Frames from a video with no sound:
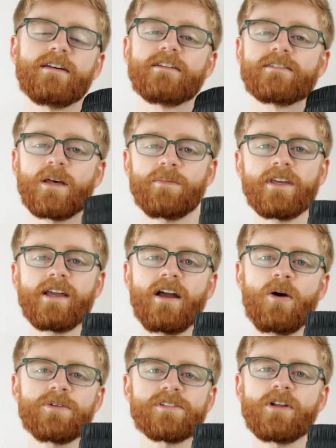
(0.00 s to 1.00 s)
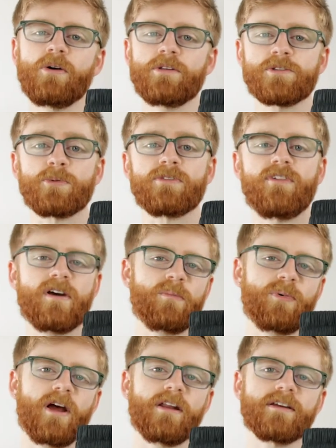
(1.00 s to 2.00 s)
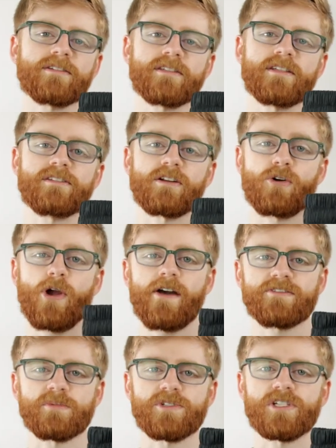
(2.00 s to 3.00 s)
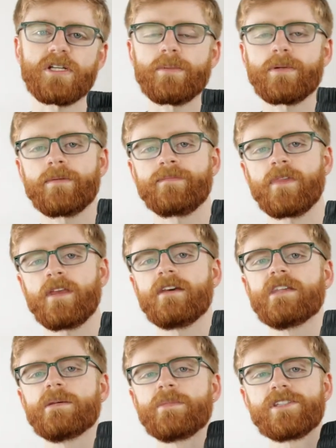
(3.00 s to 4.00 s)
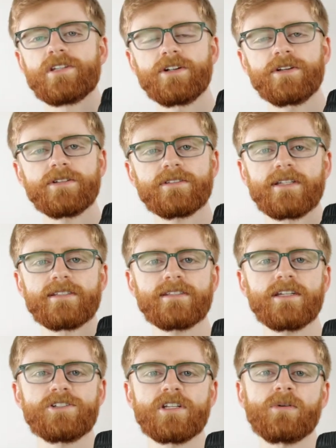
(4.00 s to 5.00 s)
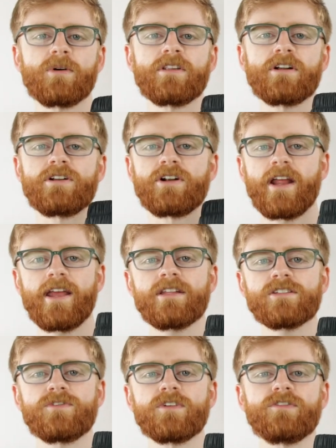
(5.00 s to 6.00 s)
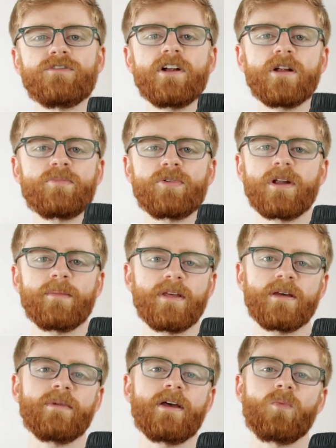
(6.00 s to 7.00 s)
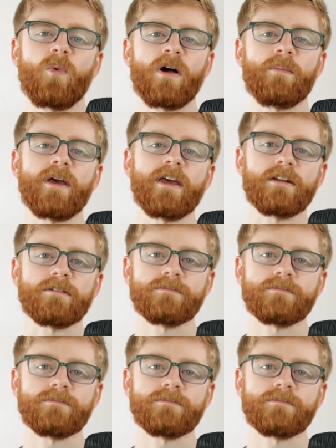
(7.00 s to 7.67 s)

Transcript: Something I always notice with Venum products is their craftsmanship. The materials and stitching when they're in your hands feel very premium and well made.